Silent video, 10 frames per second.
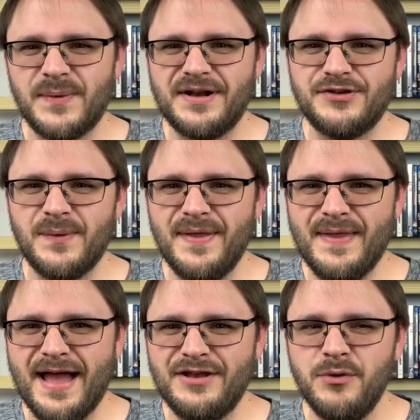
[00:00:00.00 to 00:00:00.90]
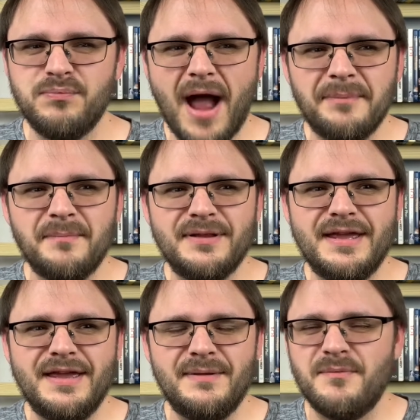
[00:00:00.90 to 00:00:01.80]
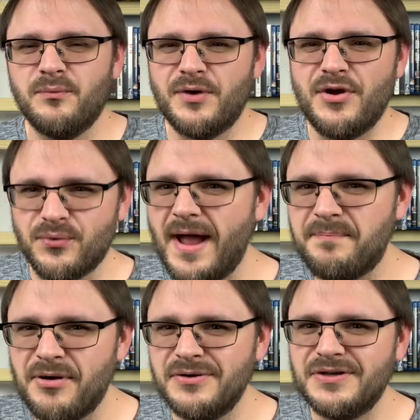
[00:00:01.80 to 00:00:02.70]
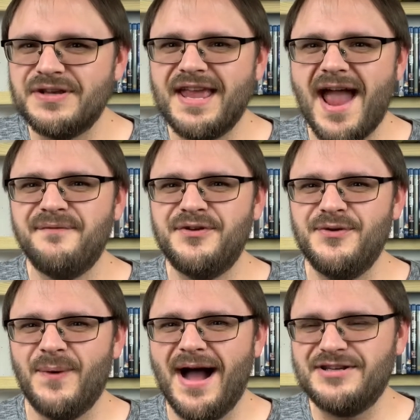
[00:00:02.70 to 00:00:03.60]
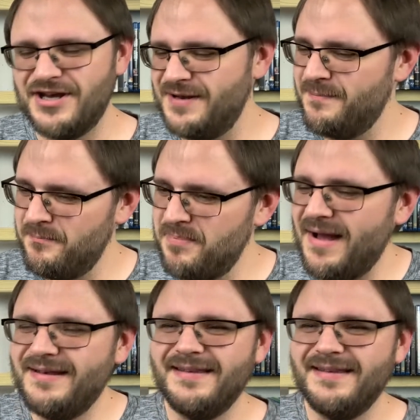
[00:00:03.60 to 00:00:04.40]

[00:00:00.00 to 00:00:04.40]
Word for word: one is one that you probably regret purchasing after you watch it, but